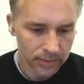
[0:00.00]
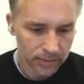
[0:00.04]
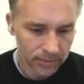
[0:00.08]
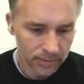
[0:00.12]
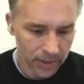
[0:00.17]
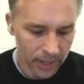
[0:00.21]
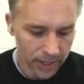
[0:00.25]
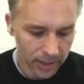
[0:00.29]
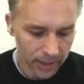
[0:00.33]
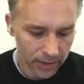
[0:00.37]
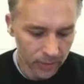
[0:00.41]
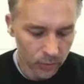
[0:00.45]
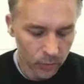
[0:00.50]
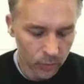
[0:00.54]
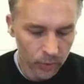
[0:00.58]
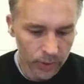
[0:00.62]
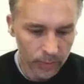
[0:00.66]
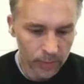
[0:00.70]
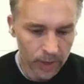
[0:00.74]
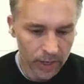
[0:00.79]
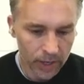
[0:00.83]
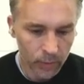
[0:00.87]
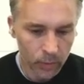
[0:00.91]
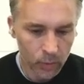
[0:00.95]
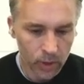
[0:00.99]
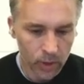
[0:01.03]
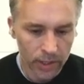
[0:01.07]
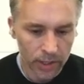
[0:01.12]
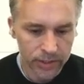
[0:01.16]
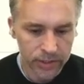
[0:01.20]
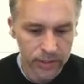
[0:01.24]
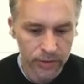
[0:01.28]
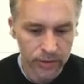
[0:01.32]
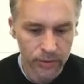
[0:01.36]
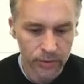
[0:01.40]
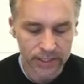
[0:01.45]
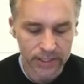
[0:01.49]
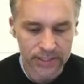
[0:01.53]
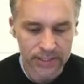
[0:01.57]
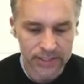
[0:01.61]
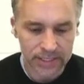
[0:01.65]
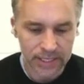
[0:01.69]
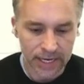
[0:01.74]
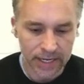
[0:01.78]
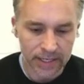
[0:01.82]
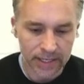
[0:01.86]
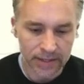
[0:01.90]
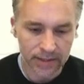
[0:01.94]
right? We might want to
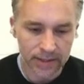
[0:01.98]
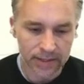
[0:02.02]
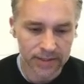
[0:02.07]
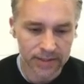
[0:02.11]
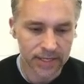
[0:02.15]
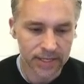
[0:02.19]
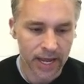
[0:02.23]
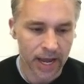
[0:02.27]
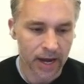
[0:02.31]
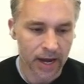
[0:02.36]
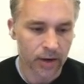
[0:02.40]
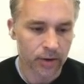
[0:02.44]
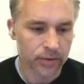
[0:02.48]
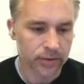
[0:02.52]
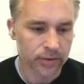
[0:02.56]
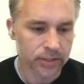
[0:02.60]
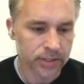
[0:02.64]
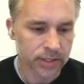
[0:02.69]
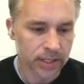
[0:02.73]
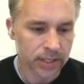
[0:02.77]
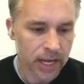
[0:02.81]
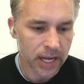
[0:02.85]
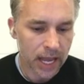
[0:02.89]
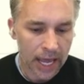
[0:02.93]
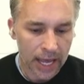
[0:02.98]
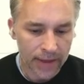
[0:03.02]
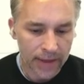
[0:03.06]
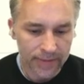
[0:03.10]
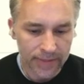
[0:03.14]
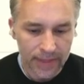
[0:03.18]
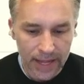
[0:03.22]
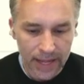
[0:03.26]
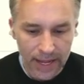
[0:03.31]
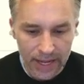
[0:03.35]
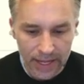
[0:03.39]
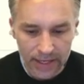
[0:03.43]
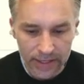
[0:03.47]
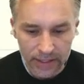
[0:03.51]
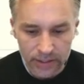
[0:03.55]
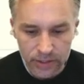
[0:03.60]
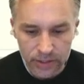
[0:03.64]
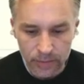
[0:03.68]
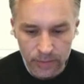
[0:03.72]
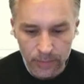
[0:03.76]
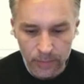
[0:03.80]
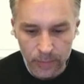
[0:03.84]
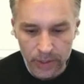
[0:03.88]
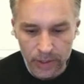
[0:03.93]
extend this out and then
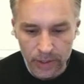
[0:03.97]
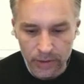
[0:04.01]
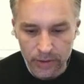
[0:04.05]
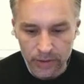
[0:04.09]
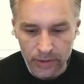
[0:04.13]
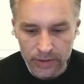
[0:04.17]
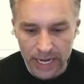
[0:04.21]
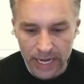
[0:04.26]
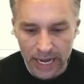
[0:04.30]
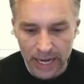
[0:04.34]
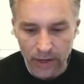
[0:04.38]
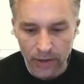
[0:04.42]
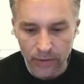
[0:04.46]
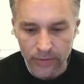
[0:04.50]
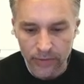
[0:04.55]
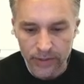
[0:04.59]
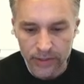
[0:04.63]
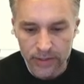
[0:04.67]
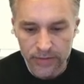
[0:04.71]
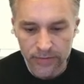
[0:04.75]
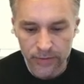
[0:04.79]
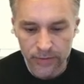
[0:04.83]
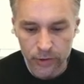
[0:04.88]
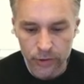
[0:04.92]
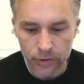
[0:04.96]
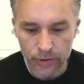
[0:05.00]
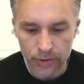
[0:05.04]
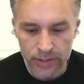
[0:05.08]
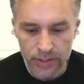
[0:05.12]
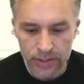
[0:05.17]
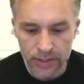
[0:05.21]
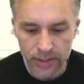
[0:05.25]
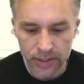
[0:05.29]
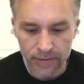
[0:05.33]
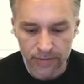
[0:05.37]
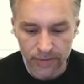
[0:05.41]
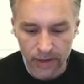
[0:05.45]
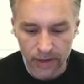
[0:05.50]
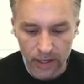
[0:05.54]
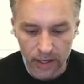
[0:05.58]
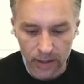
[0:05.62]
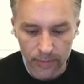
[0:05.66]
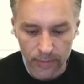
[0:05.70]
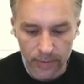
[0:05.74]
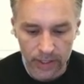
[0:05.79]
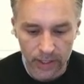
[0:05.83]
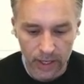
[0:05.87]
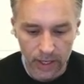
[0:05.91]
to build out this futuristic
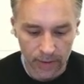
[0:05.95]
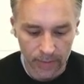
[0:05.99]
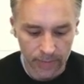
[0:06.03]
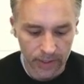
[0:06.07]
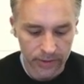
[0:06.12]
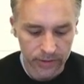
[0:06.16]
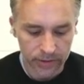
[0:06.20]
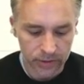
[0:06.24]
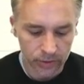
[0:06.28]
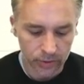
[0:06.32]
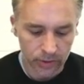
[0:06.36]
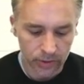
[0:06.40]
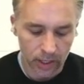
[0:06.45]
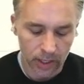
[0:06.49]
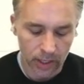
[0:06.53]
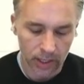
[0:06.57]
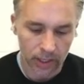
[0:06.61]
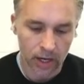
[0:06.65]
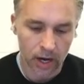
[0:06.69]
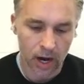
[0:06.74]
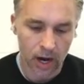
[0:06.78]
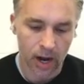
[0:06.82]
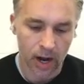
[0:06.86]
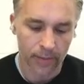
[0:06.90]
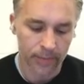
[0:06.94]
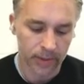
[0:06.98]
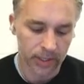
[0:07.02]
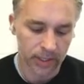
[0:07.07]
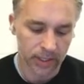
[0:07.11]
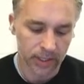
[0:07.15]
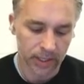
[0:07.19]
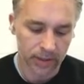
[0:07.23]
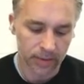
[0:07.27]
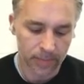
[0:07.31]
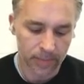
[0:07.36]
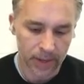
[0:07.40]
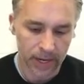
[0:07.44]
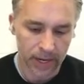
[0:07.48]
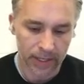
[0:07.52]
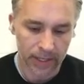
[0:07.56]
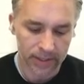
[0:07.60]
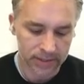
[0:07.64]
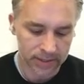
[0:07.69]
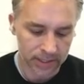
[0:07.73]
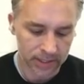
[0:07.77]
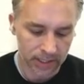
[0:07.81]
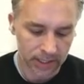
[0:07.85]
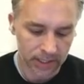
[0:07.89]
environment, I'm going to do a lot of copying and
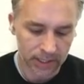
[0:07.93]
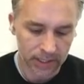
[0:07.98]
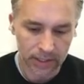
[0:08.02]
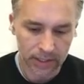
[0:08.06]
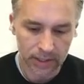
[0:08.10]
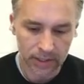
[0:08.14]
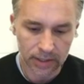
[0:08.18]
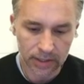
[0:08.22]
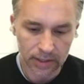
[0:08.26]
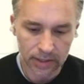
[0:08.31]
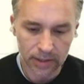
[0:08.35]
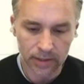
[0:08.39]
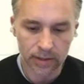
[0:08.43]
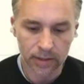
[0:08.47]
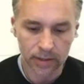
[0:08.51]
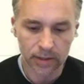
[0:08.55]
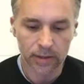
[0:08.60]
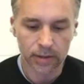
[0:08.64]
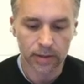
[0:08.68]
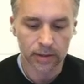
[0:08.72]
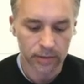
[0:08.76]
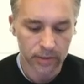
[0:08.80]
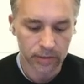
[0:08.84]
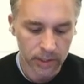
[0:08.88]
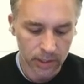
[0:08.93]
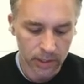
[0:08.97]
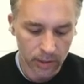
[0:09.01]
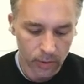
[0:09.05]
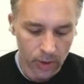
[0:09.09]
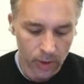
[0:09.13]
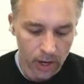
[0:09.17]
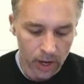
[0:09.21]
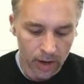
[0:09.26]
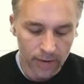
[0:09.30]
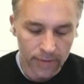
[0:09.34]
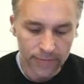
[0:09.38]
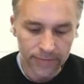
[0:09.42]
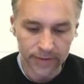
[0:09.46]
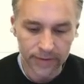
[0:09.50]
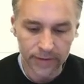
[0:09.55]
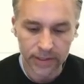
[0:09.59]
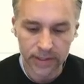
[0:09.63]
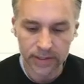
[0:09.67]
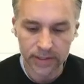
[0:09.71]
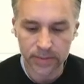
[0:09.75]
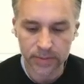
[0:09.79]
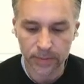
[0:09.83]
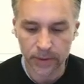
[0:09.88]
pasting, you know, of
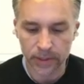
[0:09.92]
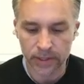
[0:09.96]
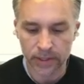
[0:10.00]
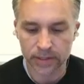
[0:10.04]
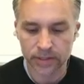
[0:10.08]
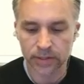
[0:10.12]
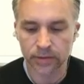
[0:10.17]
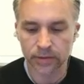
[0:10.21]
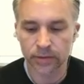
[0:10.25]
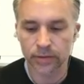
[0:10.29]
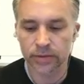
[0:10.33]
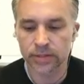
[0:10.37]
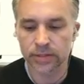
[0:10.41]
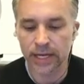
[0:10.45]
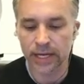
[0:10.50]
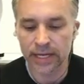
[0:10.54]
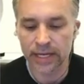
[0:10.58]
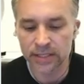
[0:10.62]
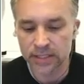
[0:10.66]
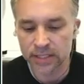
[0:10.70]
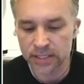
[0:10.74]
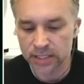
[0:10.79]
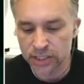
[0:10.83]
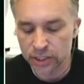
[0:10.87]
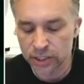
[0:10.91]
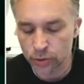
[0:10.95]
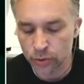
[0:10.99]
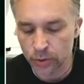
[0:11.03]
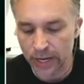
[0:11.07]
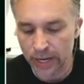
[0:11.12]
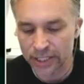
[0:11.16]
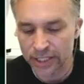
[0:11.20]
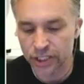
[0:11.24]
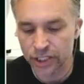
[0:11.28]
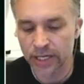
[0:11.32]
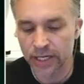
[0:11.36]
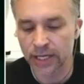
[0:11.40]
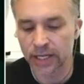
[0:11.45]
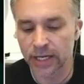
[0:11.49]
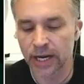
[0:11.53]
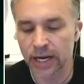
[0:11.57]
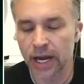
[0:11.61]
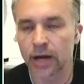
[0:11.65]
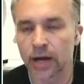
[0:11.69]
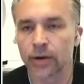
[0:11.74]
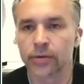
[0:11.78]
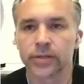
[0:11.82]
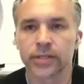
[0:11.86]
these pixels and stretching it
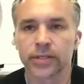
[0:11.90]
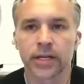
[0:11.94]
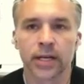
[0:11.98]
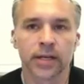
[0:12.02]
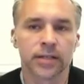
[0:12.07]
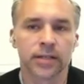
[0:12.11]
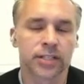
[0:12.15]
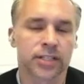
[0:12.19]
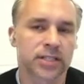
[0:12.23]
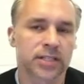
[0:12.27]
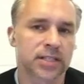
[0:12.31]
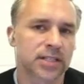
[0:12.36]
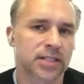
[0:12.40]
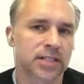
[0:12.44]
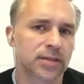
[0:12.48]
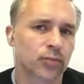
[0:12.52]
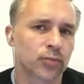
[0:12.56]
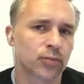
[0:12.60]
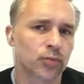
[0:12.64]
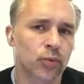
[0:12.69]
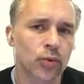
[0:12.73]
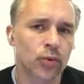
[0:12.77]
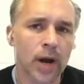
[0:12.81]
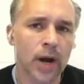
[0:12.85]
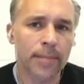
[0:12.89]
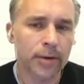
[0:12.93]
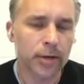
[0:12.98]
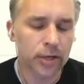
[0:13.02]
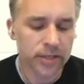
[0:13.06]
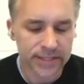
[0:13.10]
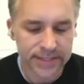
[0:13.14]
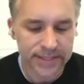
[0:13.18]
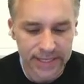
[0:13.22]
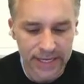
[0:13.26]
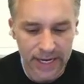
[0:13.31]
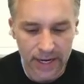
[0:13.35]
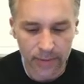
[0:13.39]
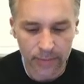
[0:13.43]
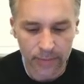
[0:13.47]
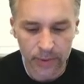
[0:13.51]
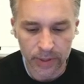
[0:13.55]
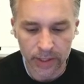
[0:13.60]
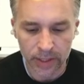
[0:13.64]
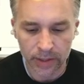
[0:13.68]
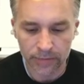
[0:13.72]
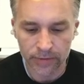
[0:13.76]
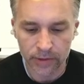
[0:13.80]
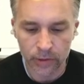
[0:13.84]
out and just rubber
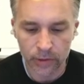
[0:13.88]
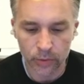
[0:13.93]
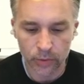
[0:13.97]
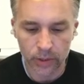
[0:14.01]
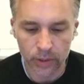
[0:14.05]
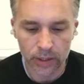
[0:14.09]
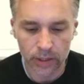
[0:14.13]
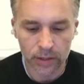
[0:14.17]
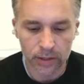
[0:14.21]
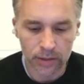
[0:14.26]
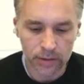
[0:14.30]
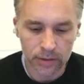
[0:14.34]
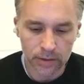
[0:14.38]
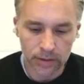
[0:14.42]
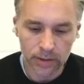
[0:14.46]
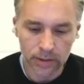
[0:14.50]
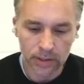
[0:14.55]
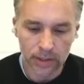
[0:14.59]
stamping, if you will,